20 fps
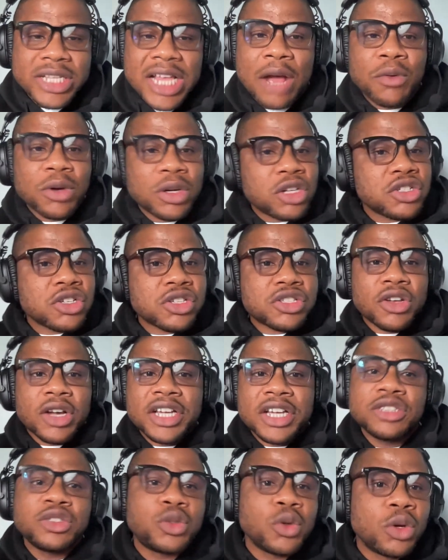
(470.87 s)
And we're not just
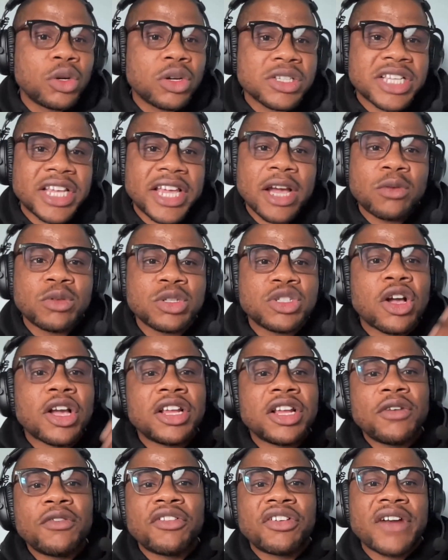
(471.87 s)
talking donors here. We're
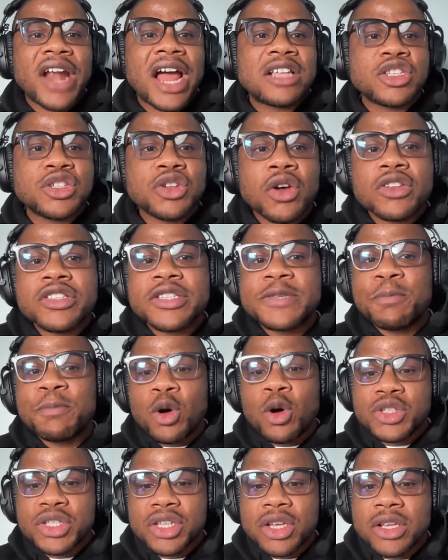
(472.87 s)
talking of grantors,
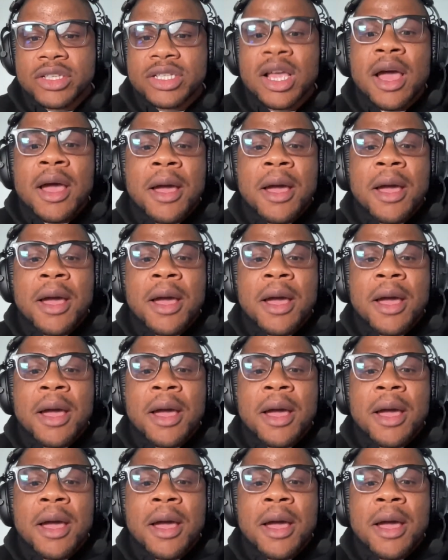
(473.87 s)
sponsors,